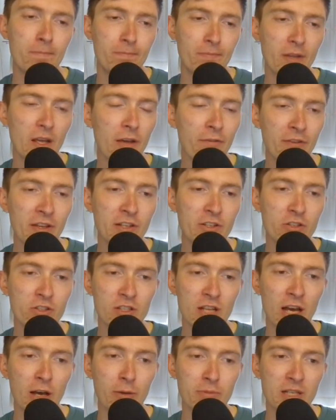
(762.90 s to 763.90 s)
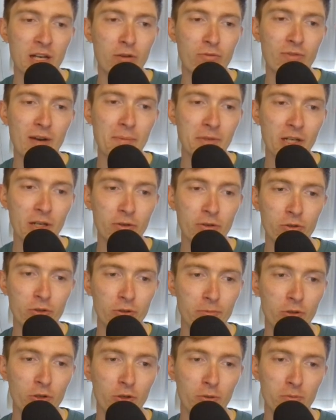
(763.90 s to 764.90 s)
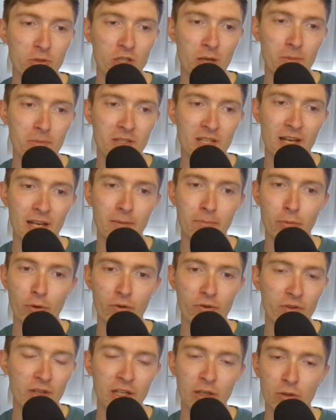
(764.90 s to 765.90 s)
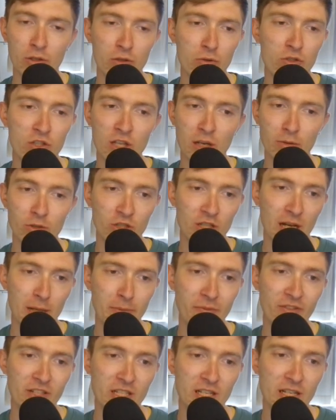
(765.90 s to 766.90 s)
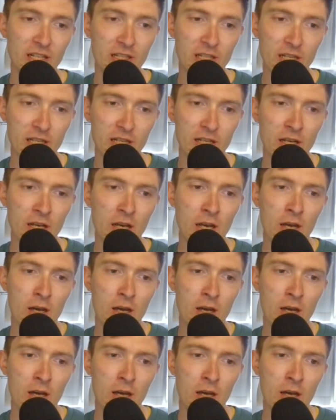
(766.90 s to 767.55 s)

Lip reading: if he just helps out Remco, could come top 10, but he'll lose so much time in the TT.